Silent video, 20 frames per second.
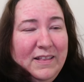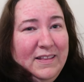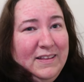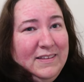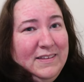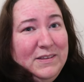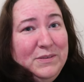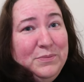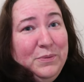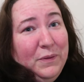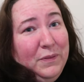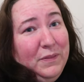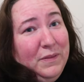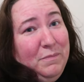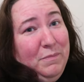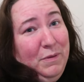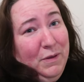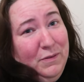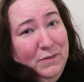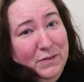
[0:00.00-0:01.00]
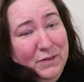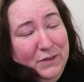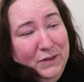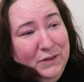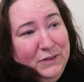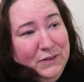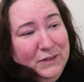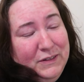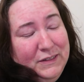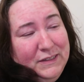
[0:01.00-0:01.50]
and this is what the
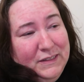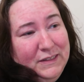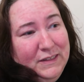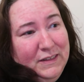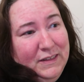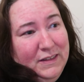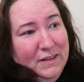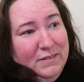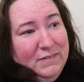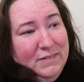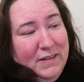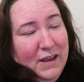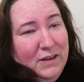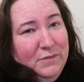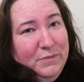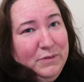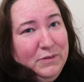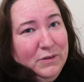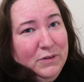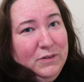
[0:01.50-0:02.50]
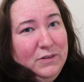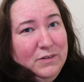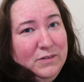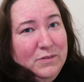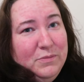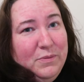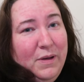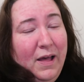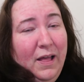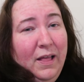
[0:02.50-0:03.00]
musical does, the stage musical
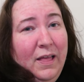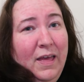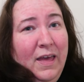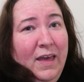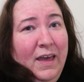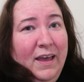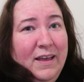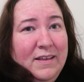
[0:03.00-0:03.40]
does as well.